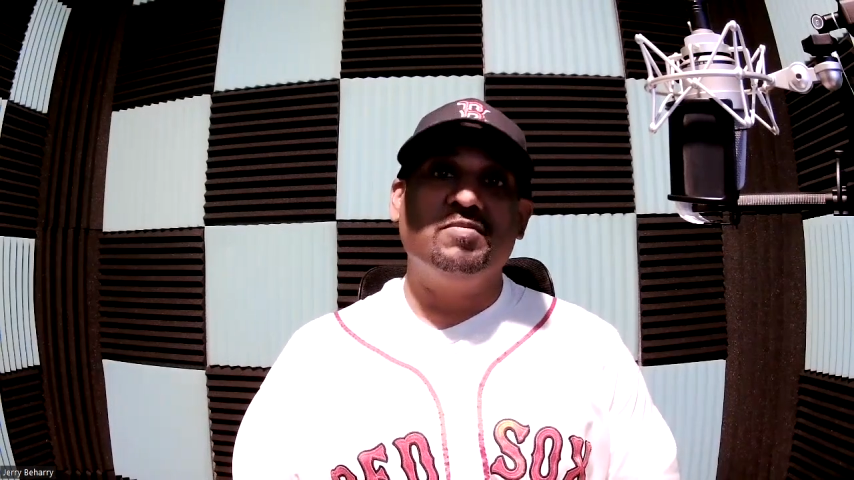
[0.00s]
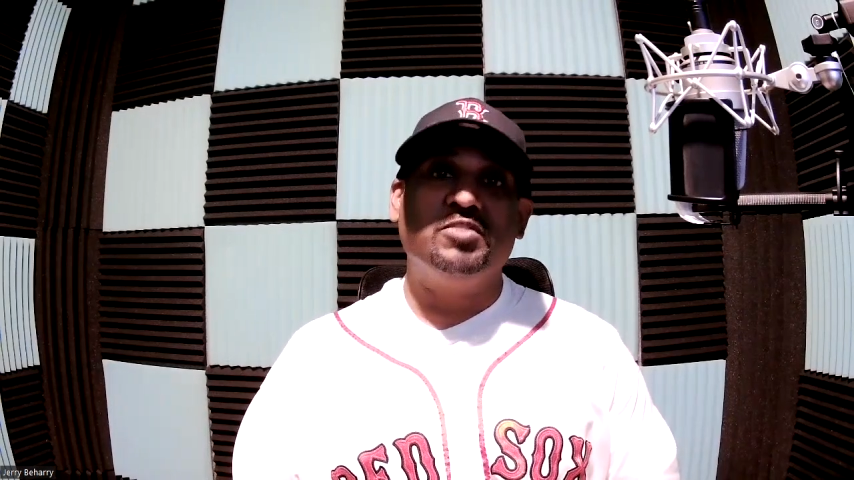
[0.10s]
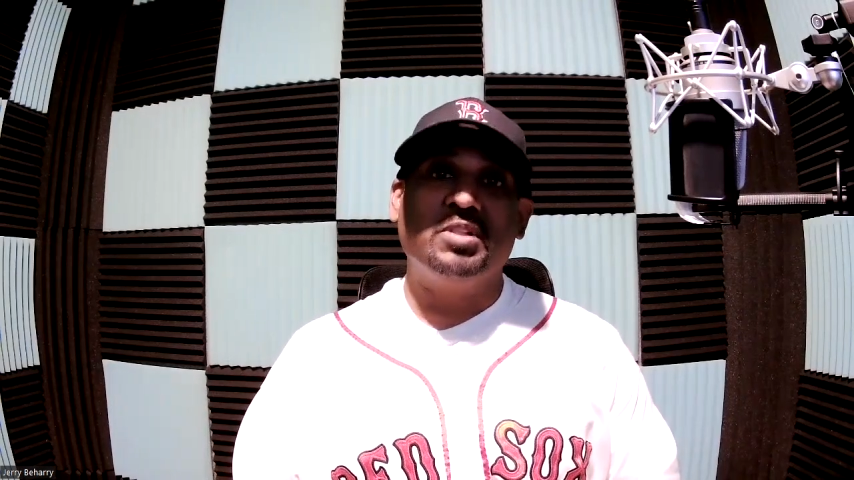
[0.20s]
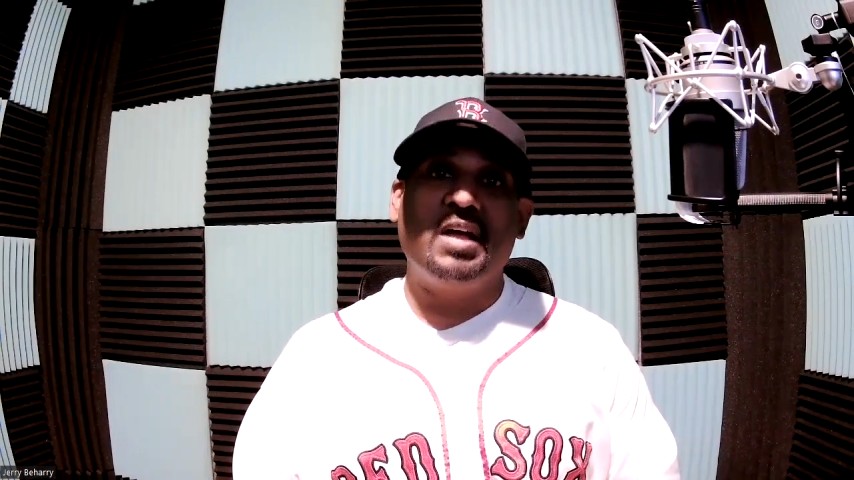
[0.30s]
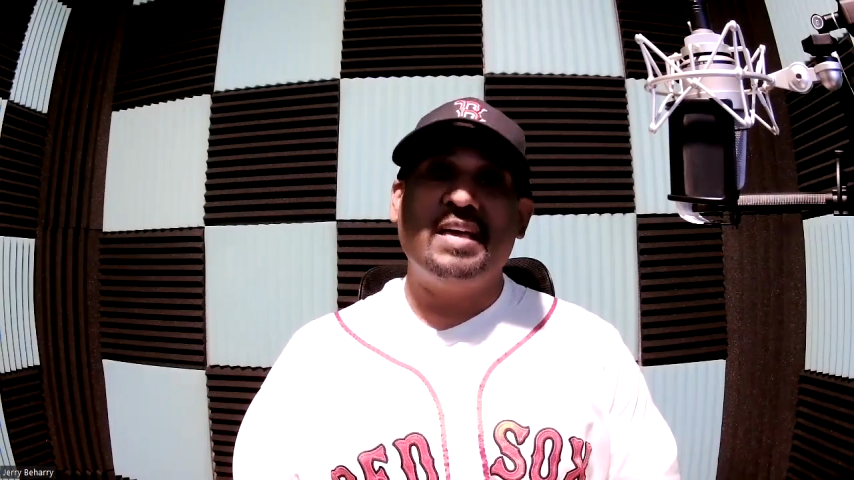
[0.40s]
of
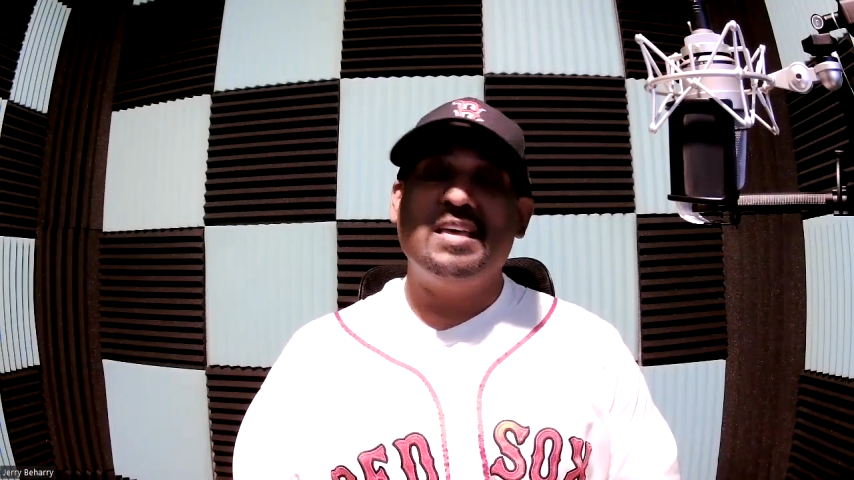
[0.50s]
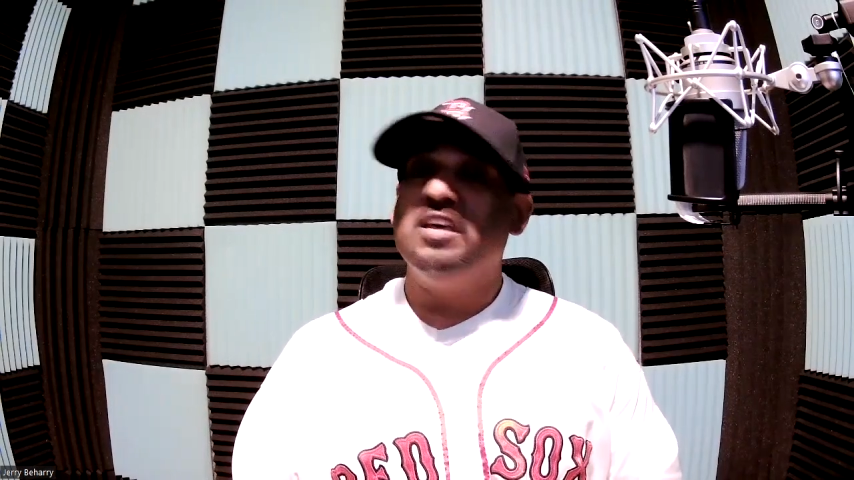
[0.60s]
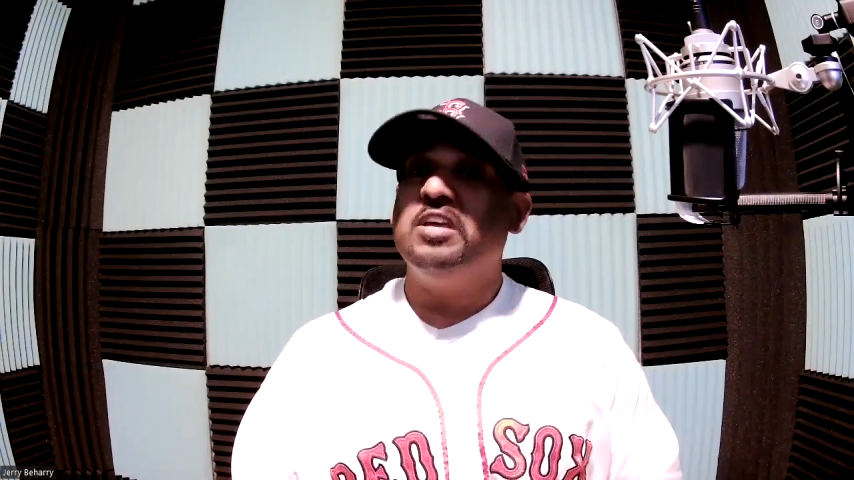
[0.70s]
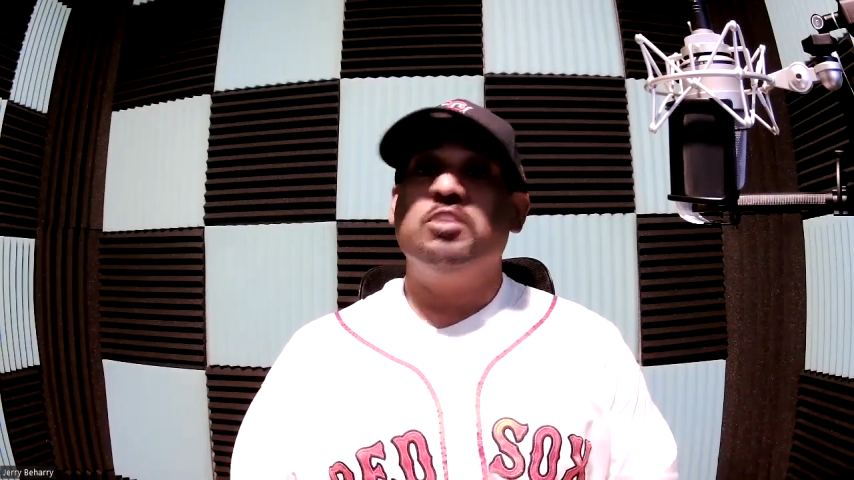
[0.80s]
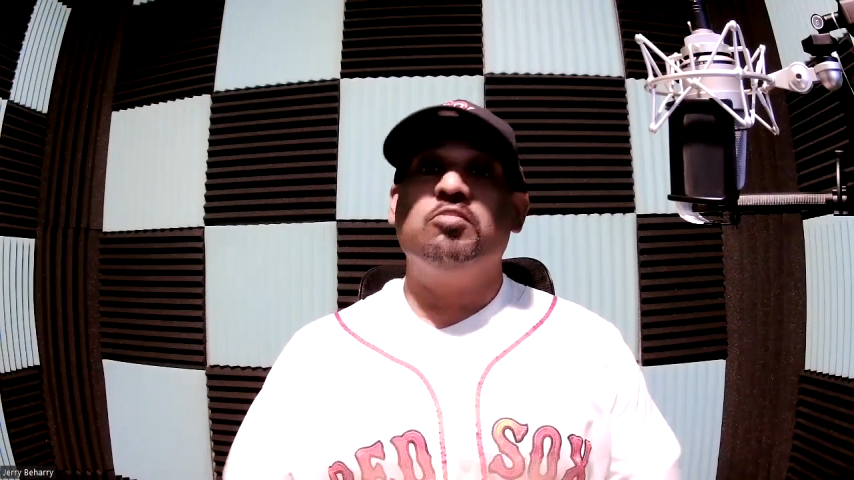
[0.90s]
July,
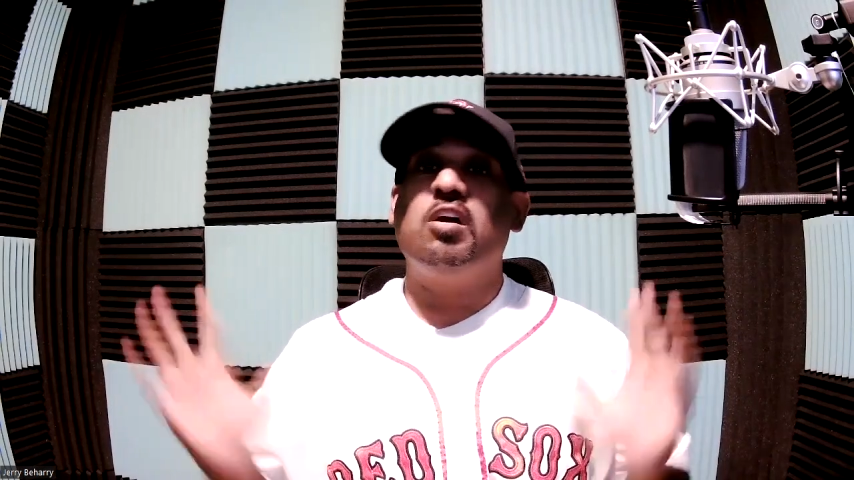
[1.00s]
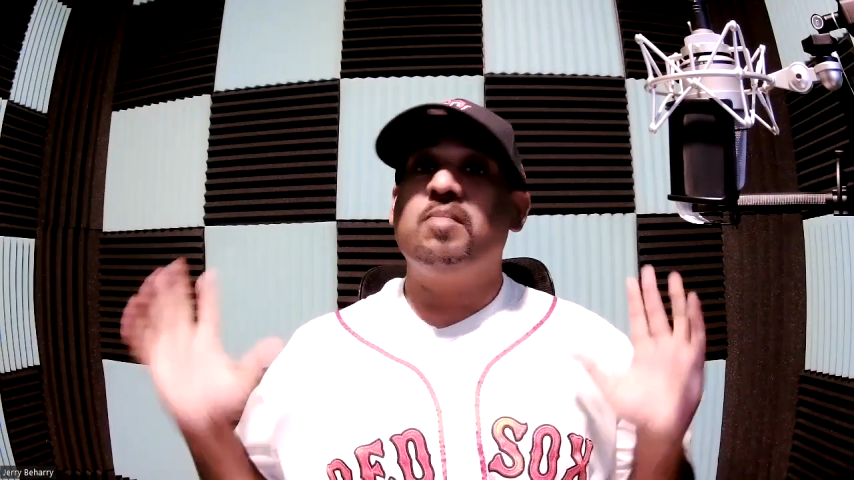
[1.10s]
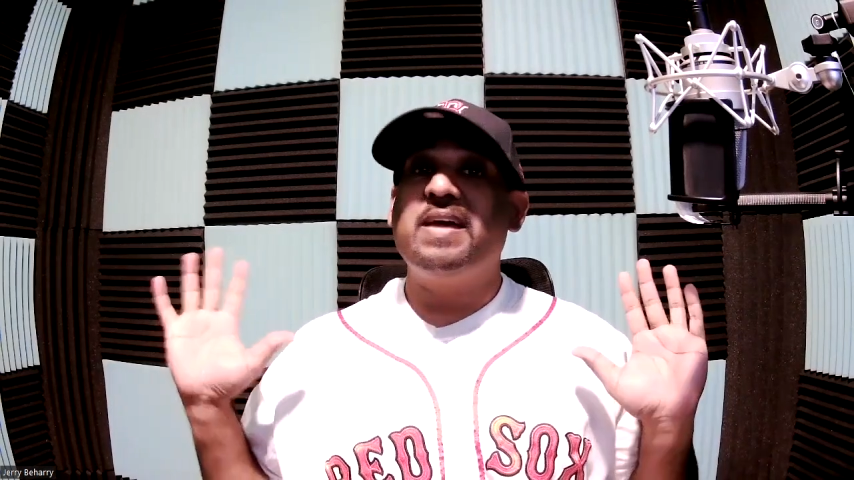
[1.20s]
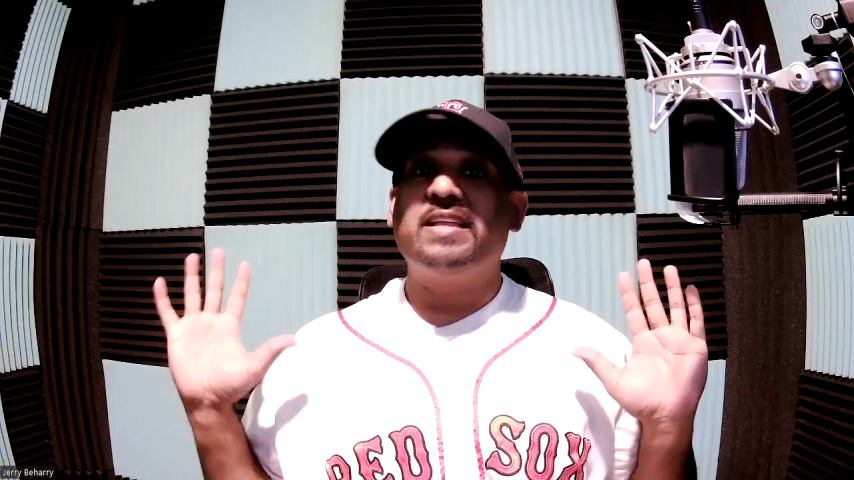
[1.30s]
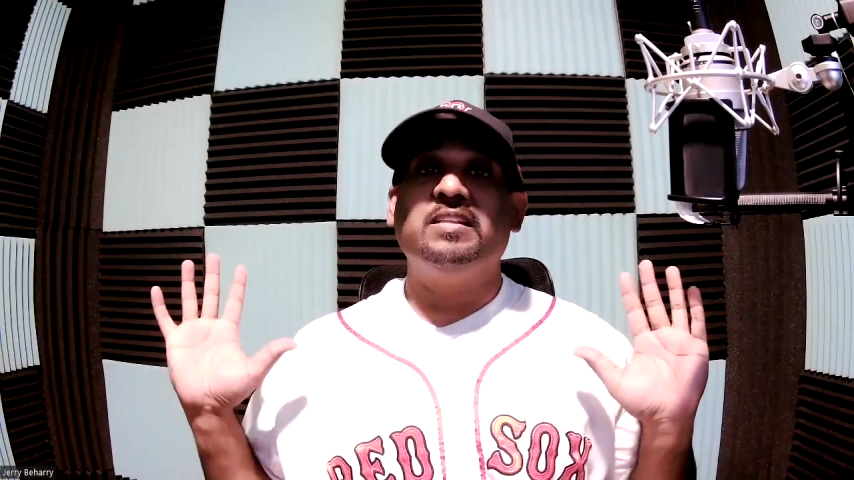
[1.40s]
you're
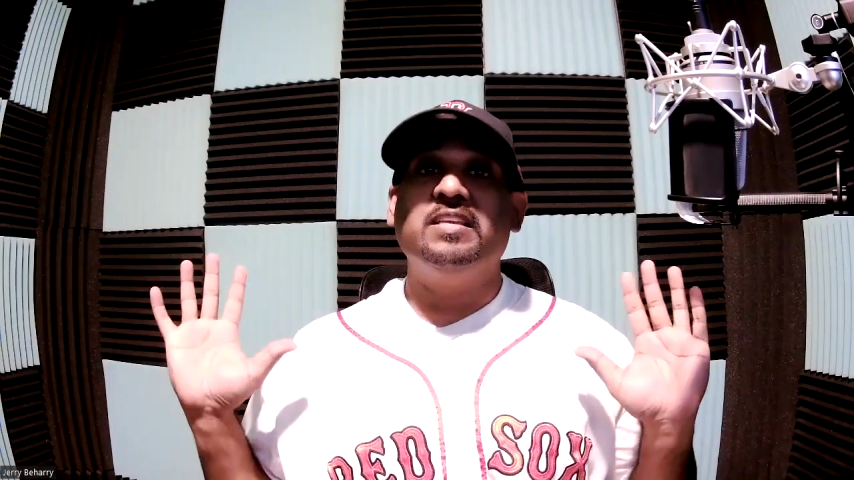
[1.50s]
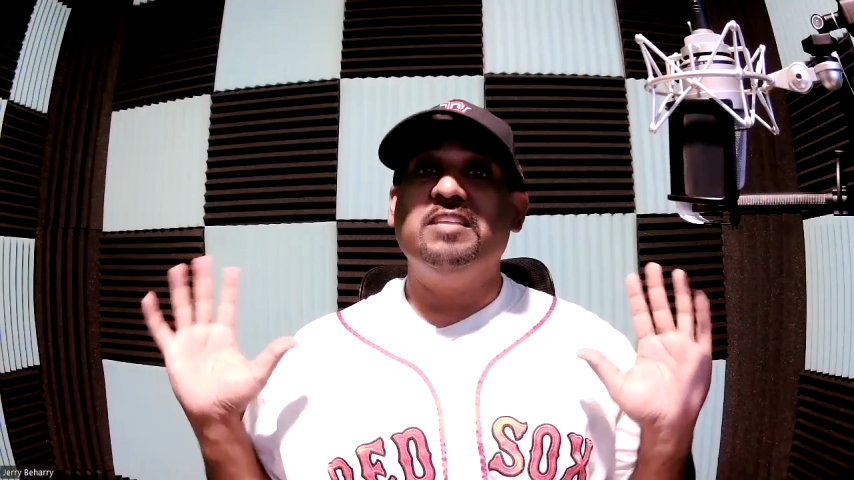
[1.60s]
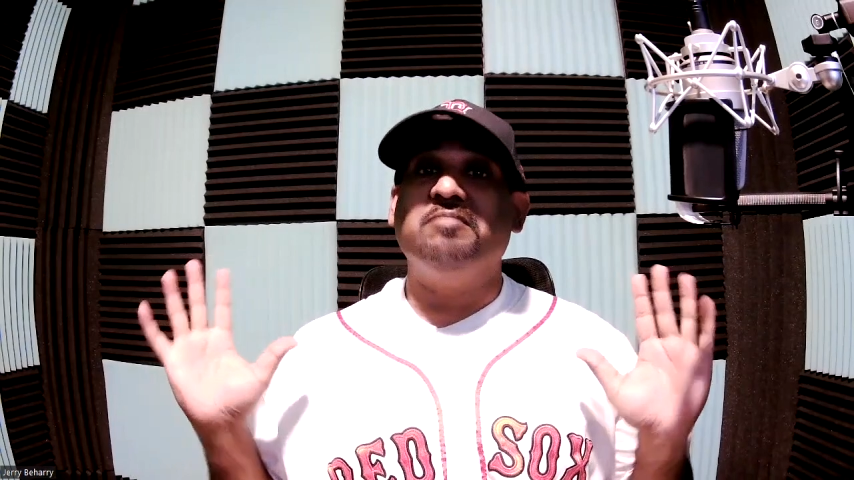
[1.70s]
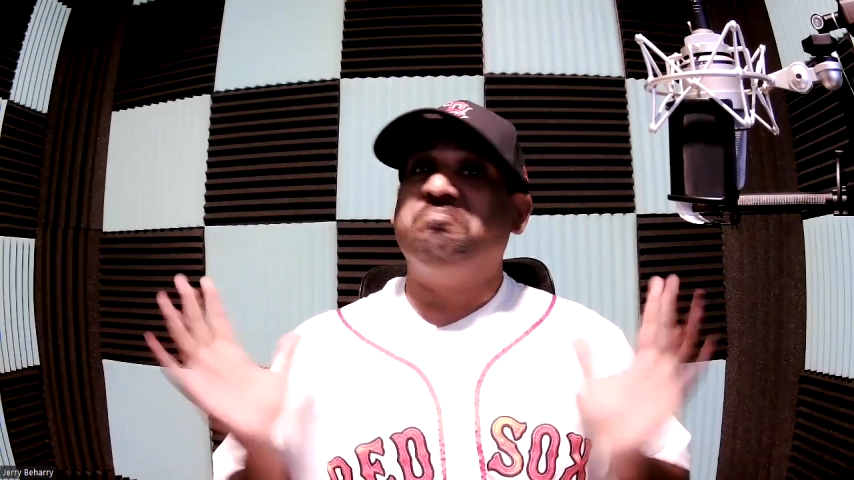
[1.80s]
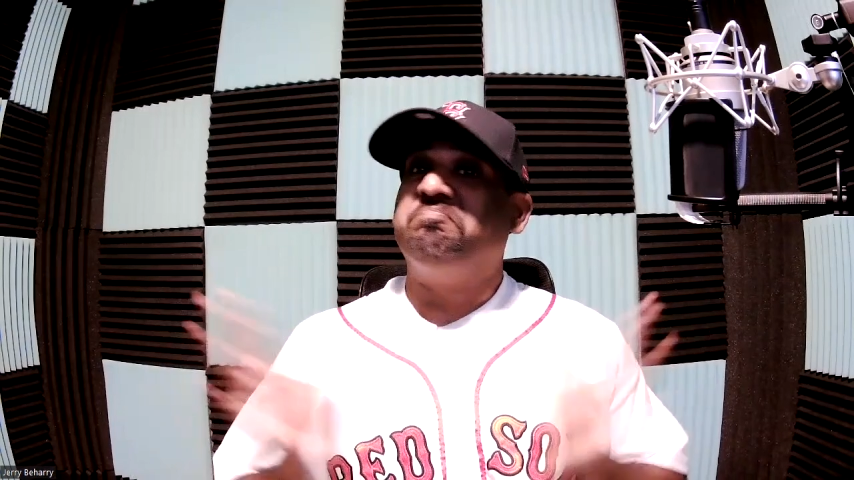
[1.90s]
automatically
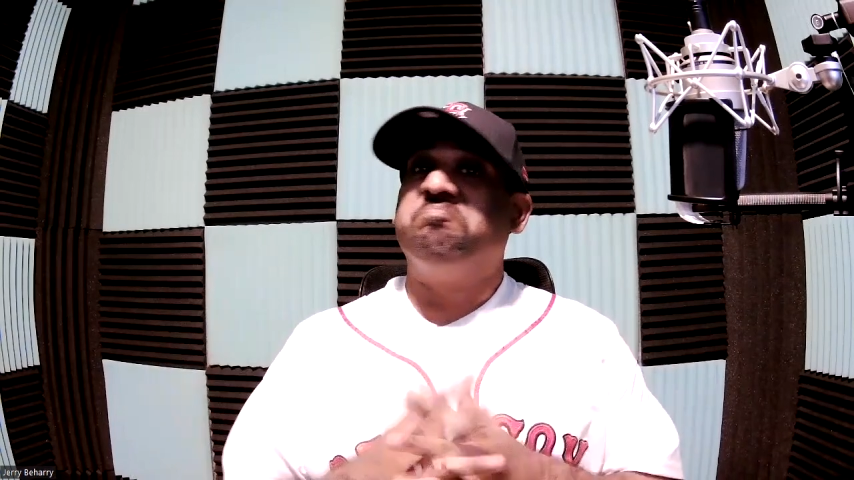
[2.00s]
in.